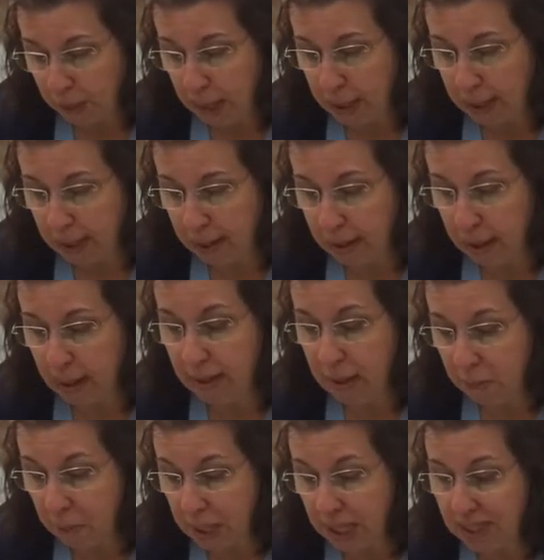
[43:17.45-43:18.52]
it's uh,
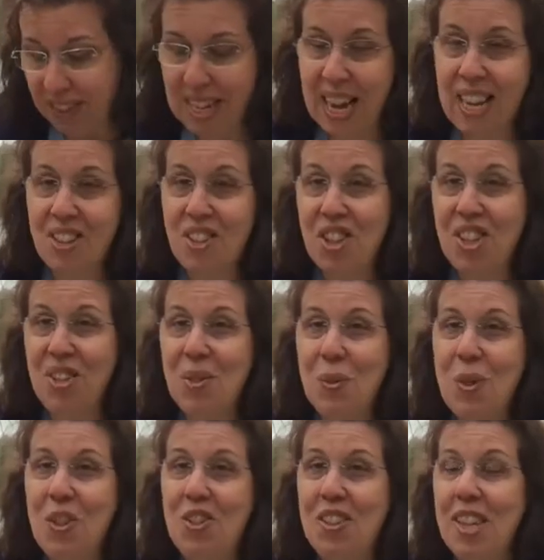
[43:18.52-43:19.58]
Simply Stashless
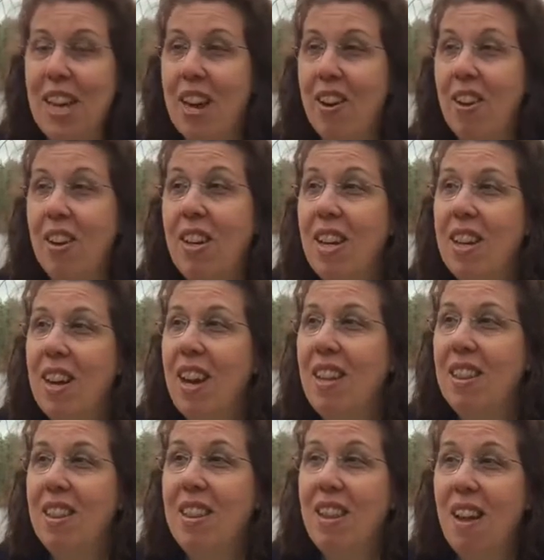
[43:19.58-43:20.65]
which is Karen and
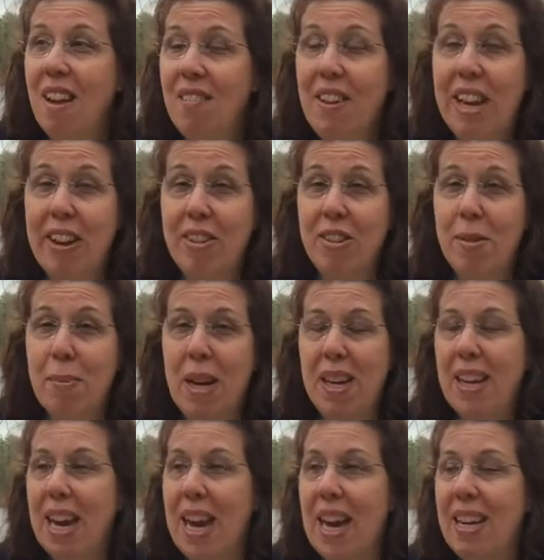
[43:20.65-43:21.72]
I love Karen's
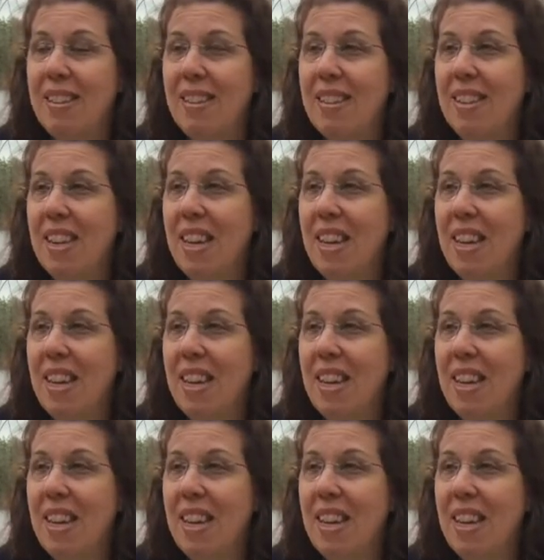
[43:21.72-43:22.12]
podcast